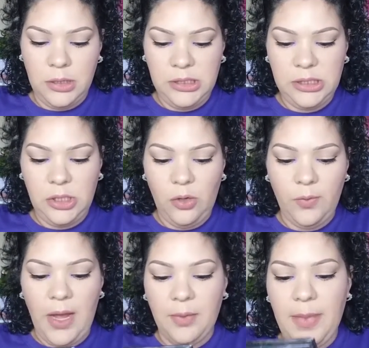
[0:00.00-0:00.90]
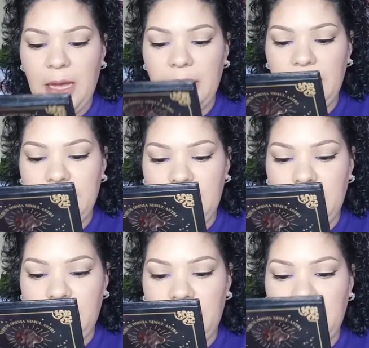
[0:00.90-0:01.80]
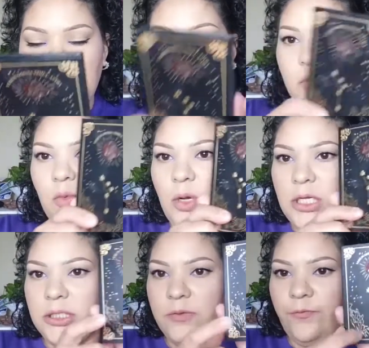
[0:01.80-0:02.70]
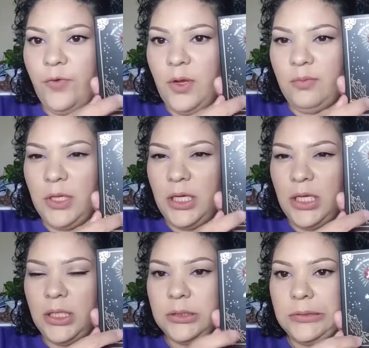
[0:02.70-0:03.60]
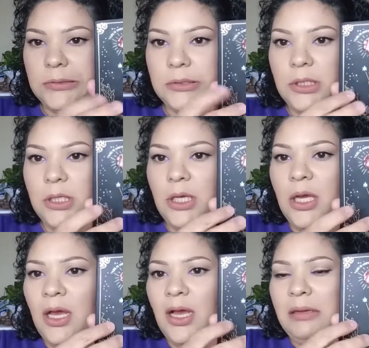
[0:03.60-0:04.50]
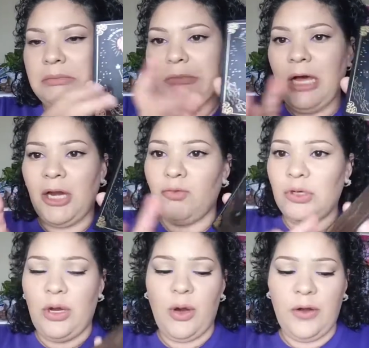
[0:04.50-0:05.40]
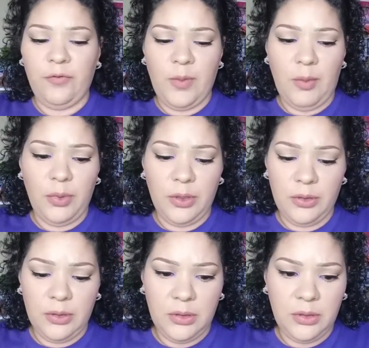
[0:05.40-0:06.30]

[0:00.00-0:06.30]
this is a Lorac palette, and I think this was from the, I don't know, I don't remember.